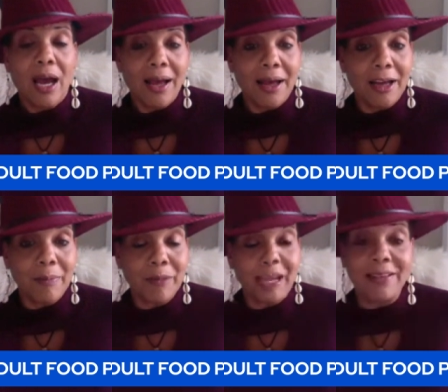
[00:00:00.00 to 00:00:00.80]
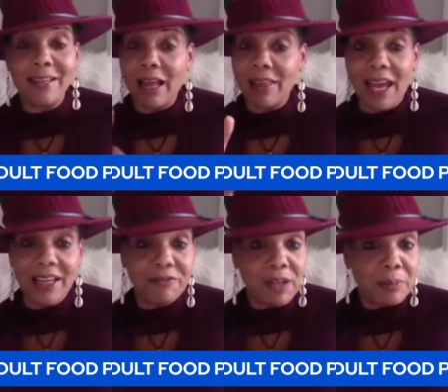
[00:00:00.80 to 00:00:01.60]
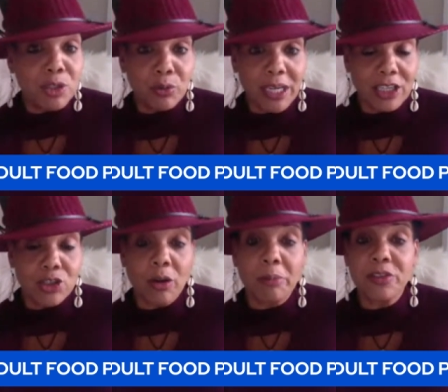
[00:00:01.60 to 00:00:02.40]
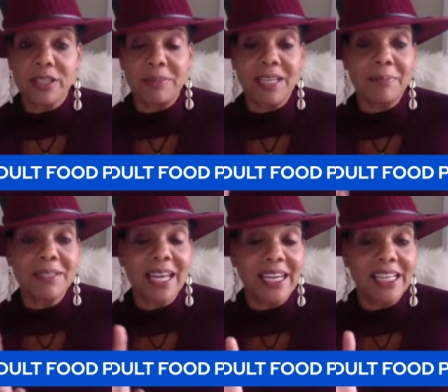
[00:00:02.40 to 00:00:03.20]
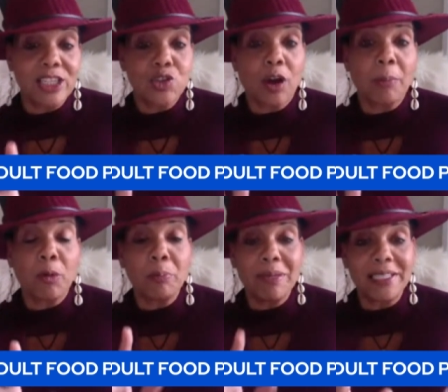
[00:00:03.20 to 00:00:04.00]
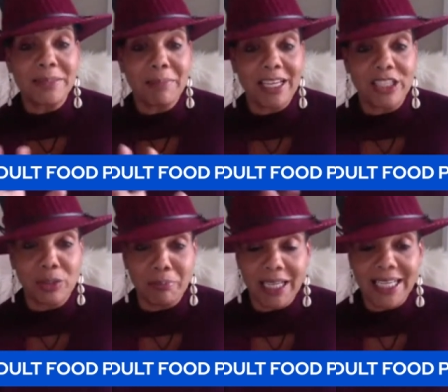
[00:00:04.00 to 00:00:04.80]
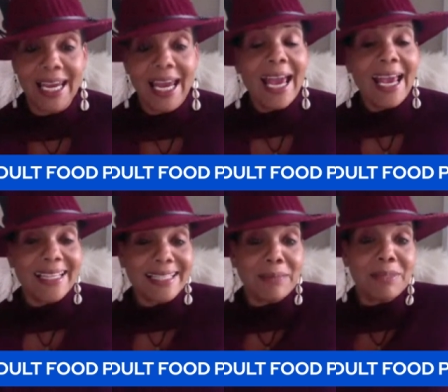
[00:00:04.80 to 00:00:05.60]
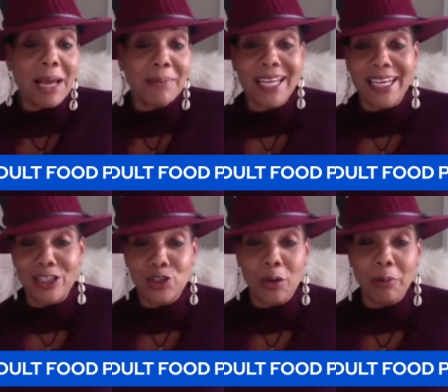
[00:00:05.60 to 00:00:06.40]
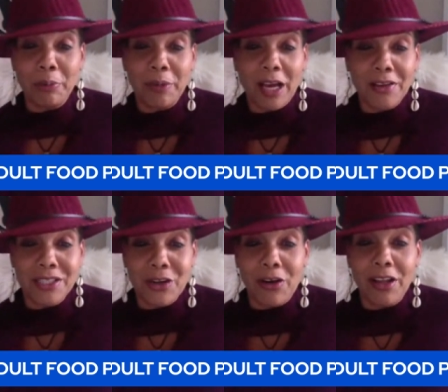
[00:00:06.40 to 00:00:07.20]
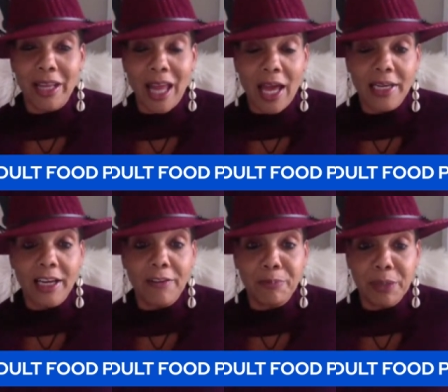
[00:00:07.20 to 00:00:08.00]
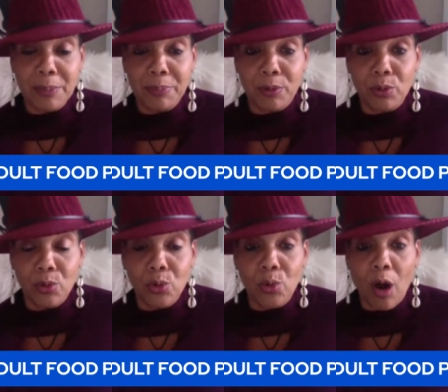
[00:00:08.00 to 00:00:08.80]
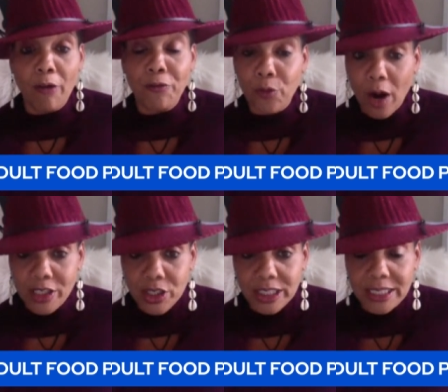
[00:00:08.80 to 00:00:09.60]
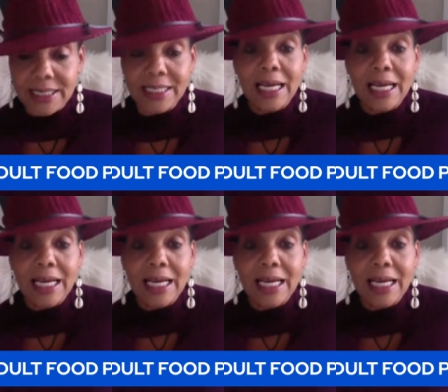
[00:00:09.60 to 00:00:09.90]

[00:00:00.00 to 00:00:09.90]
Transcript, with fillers: um, and a lot of them do get in trouble. Sometimes they get in trouble mismanaging money, and sometimes they get in trouble because there are a lot of people who are fraudulent